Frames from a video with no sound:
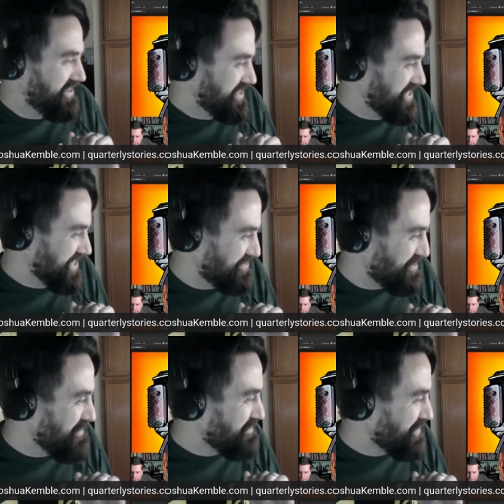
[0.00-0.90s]
Just
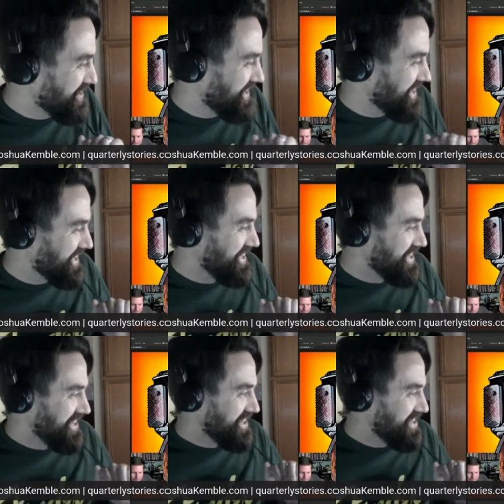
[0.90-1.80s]
remembering like
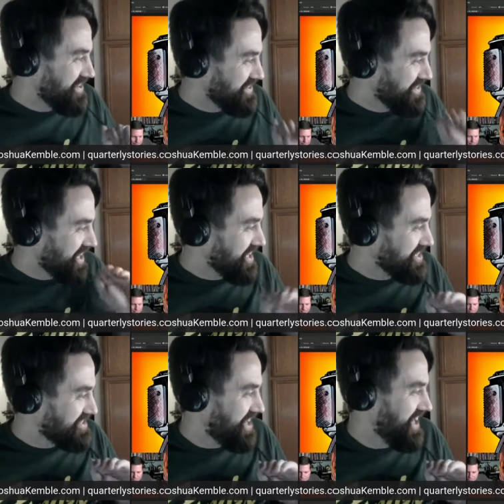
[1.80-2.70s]
young
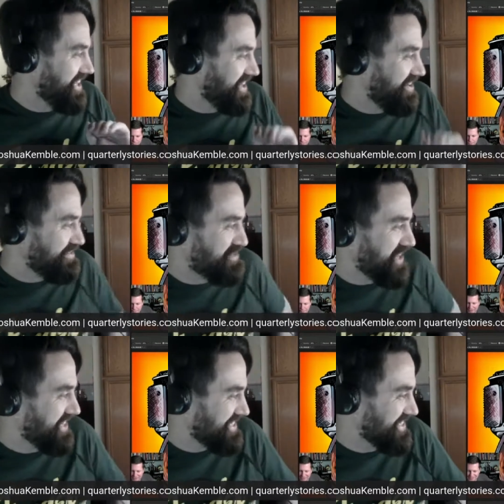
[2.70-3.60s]
kids and their
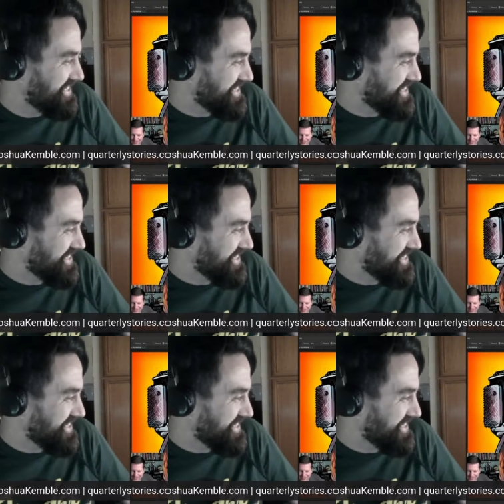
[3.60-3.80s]
obsessions.